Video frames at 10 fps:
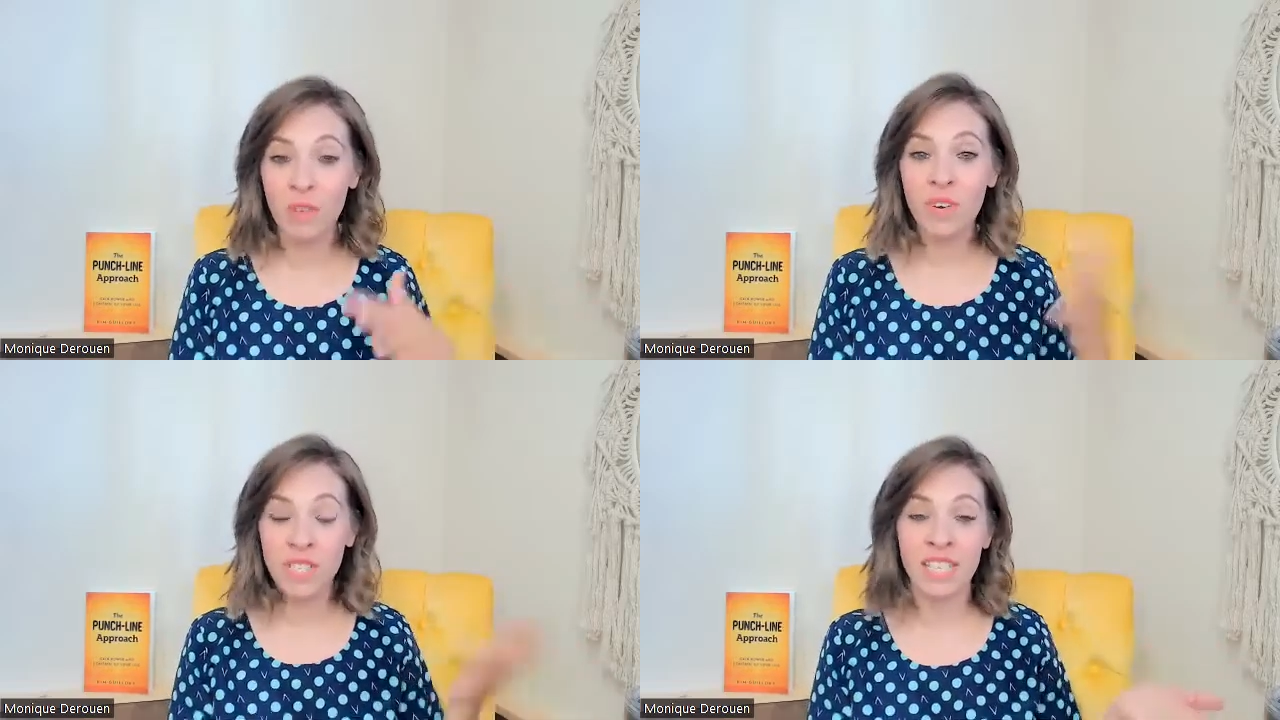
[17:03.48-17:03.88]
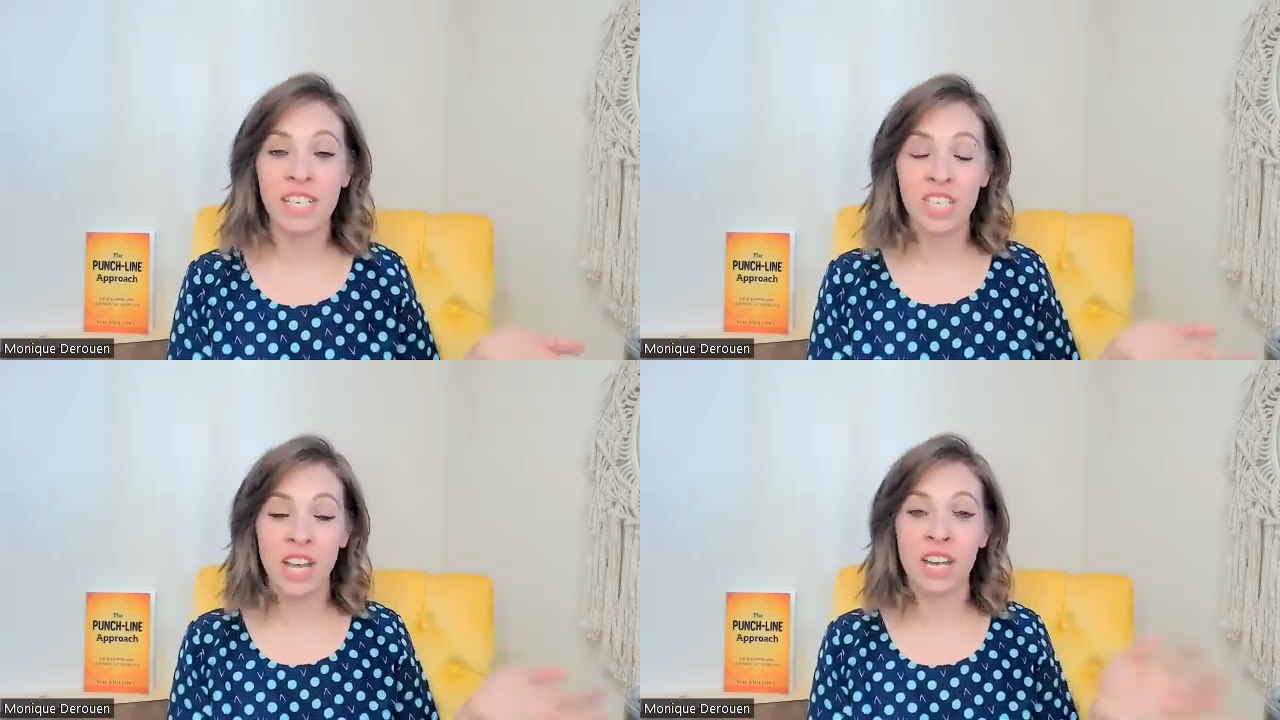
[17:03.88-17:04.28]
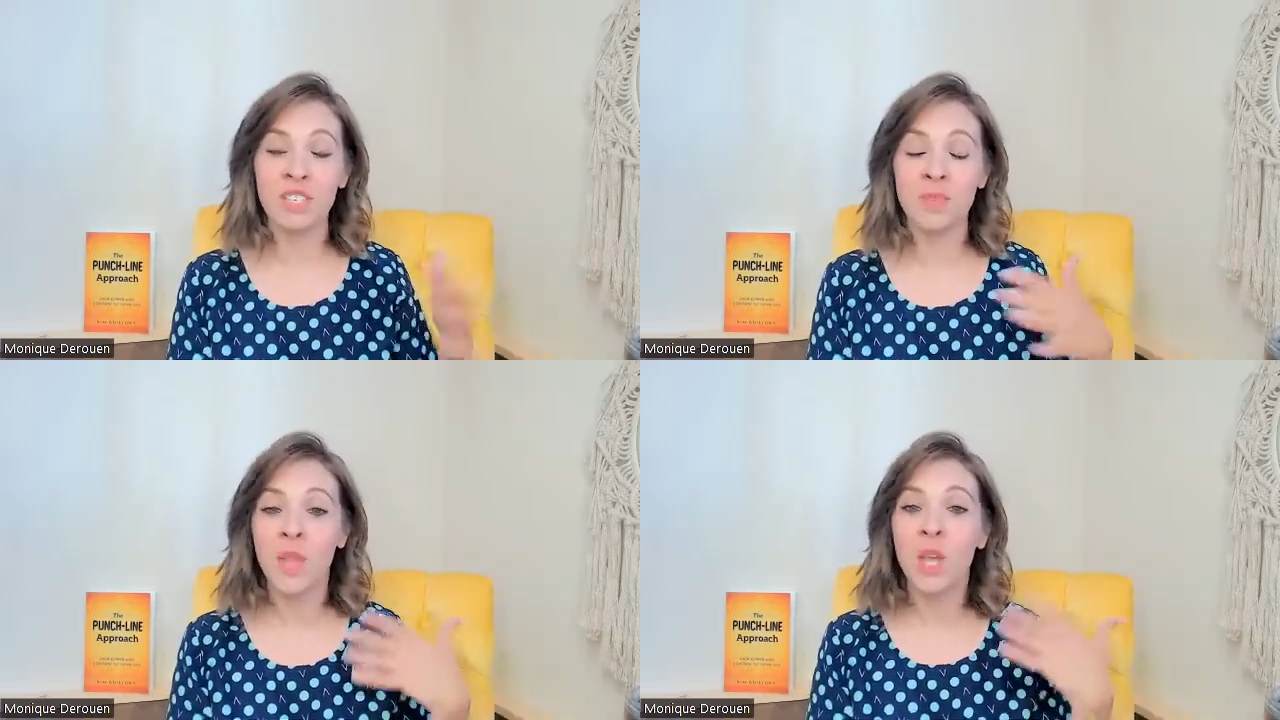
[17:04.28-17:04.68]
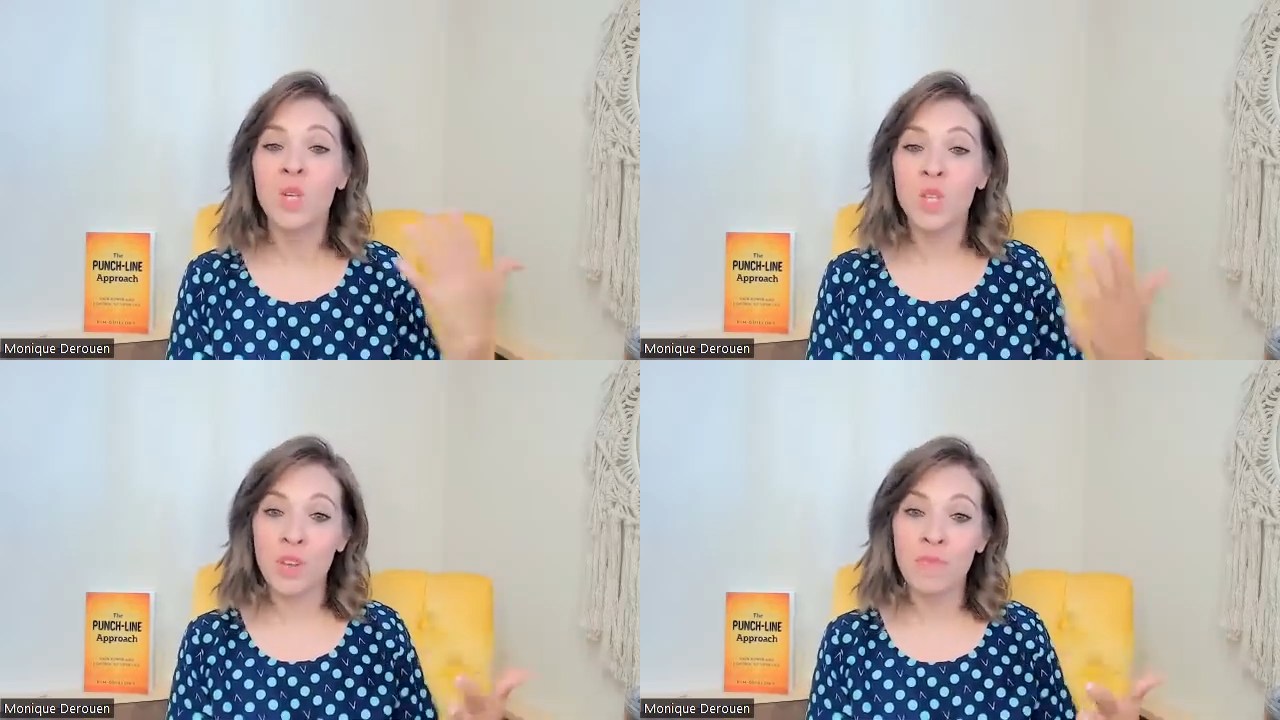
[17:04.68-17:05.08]
we recently changed,
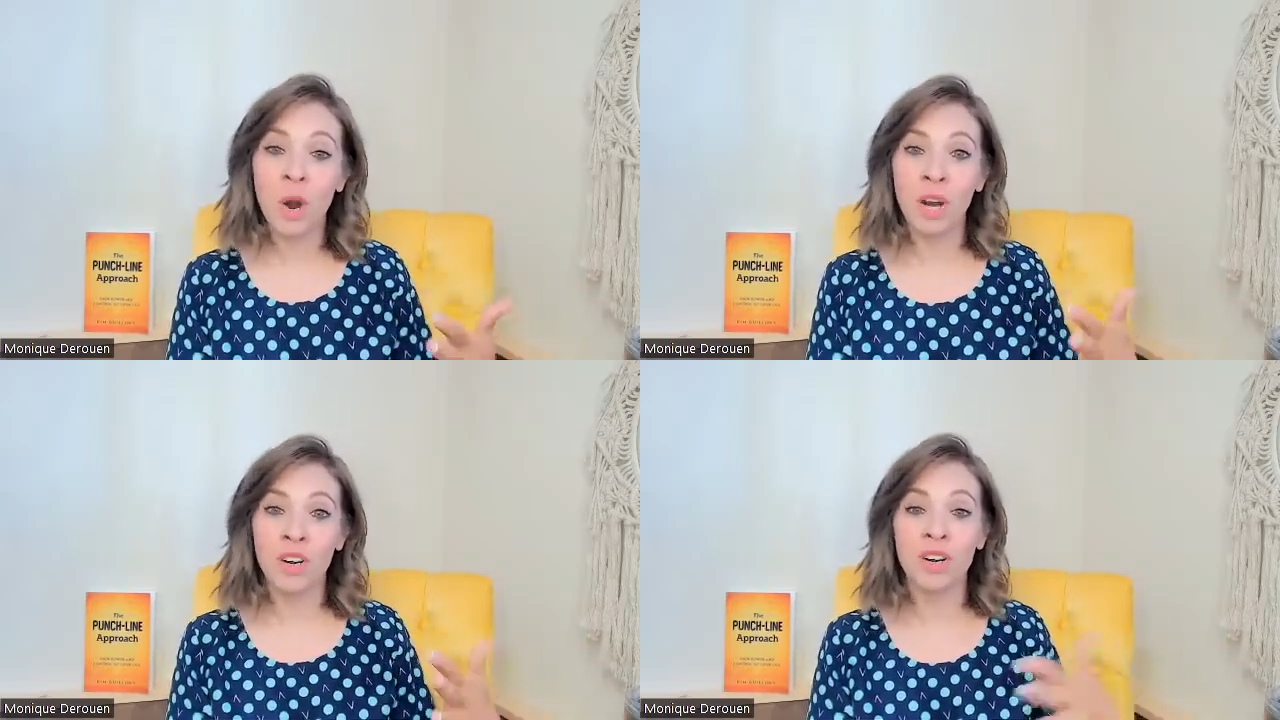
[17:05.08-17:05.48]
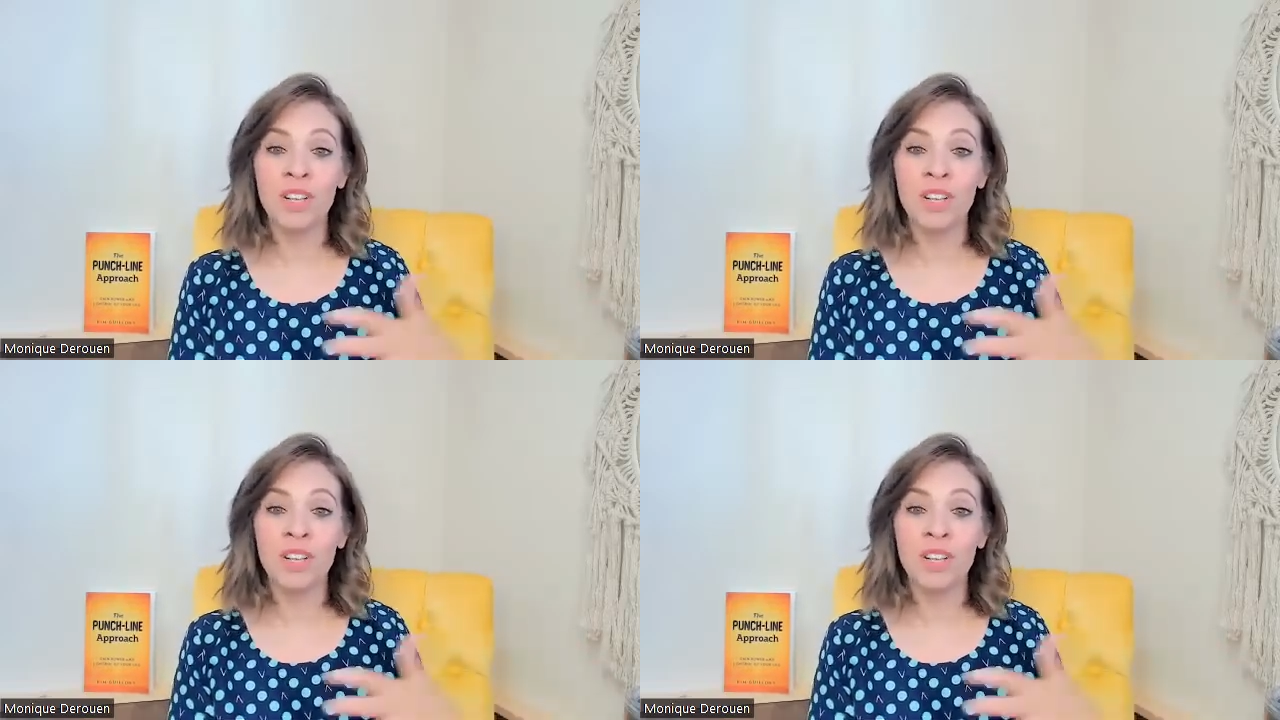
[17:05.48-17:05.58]
so we've partnered,